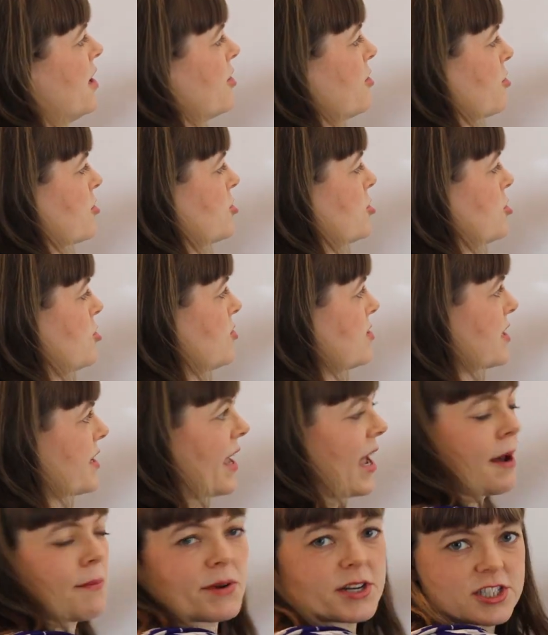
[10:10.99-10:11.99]
you're choosing
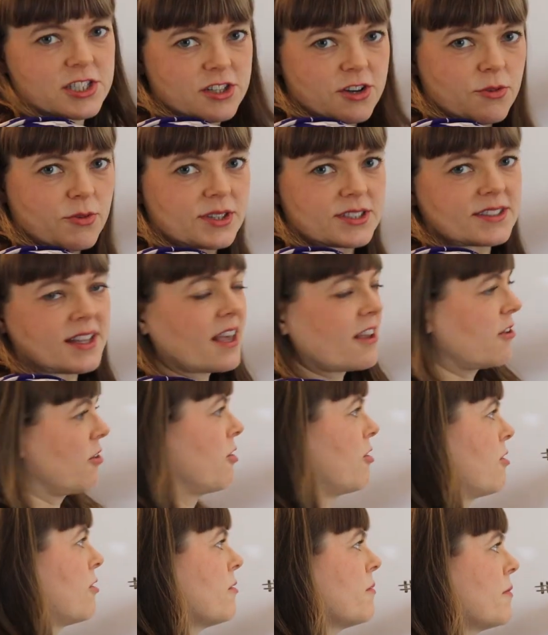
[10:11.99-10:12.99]
how much to
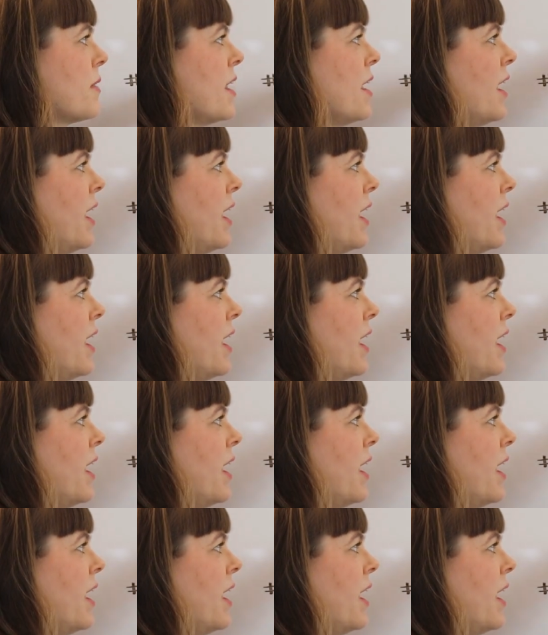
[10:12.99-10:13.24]
recycle